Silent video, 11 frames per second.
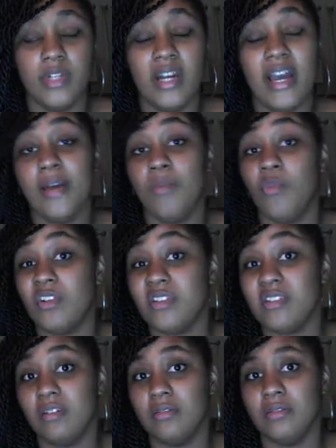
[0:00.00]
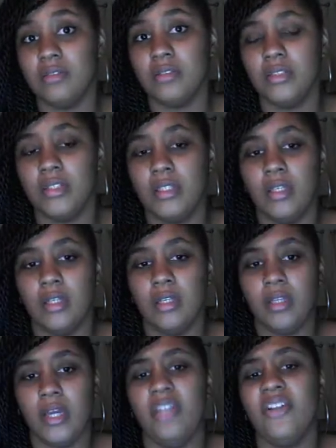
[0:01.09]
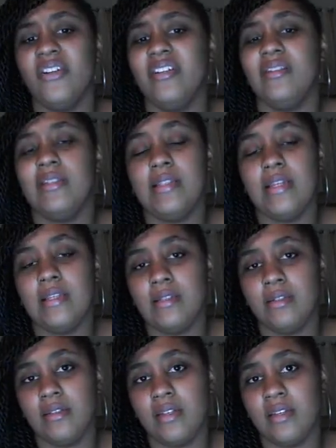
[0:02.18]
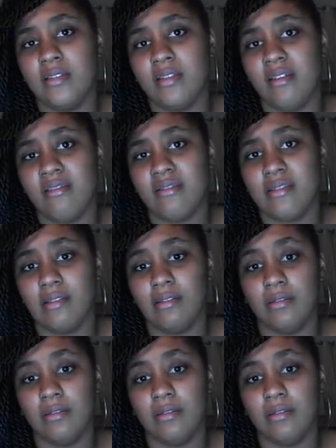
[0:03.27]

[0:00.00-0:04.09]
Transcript: I am water, and learning to stay still takes years.